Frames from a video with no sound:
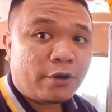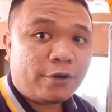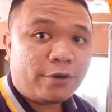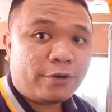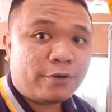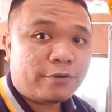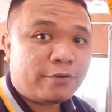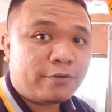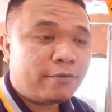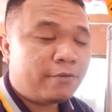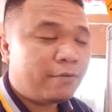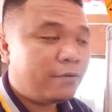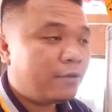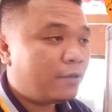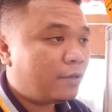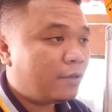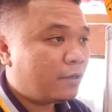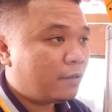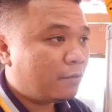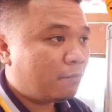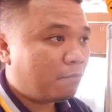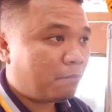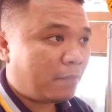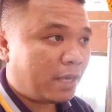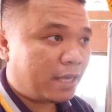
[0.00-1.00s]
No.
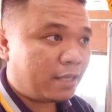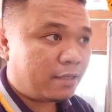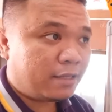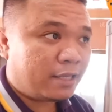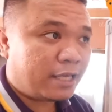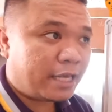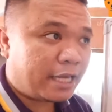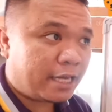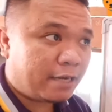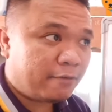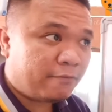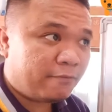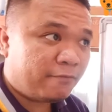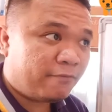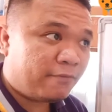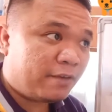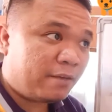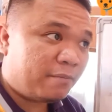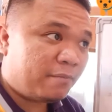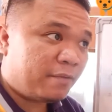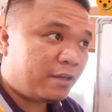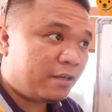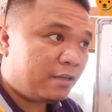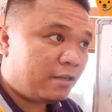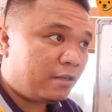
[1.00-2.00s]
Male and
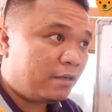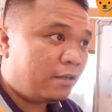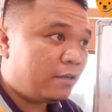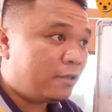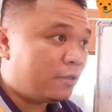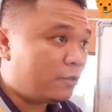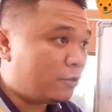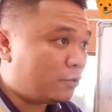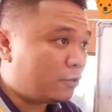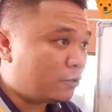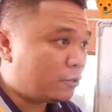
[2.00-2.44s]
female